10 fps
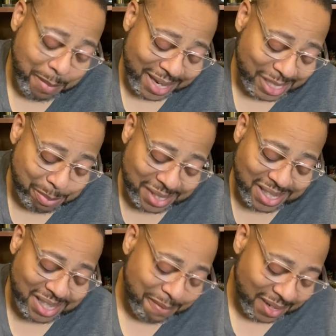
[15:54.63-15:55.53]

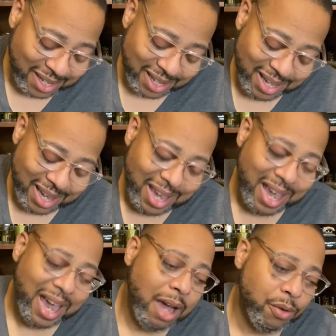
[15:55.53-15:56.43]
specific
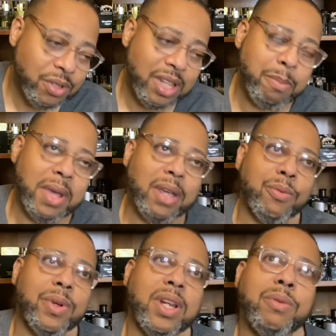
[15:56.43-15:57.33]
house. They make
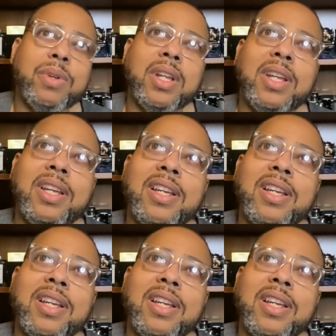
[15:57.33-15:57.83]
really, really